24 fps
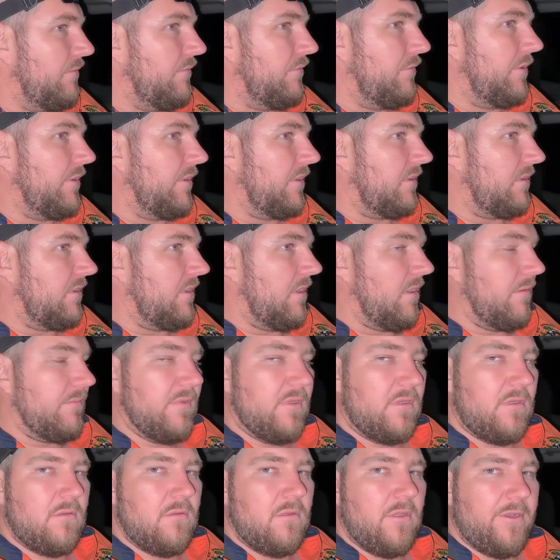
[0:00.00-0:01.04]
want to go up the
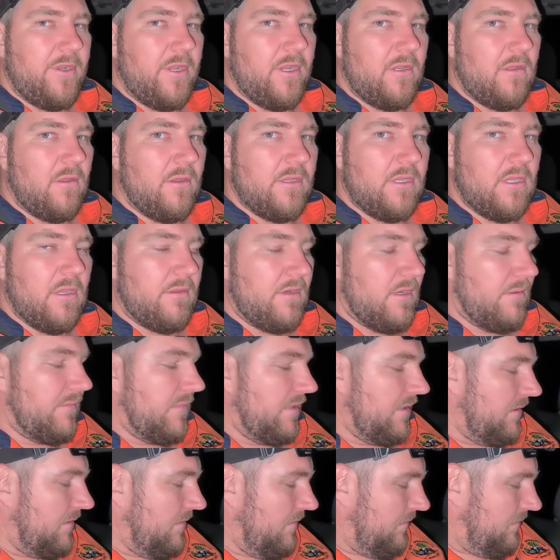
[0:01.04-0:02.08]
hill. I don't like going up the
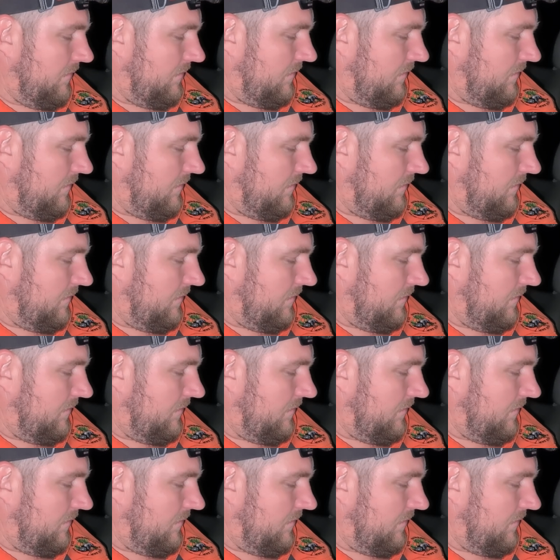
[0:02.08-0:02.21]
hill.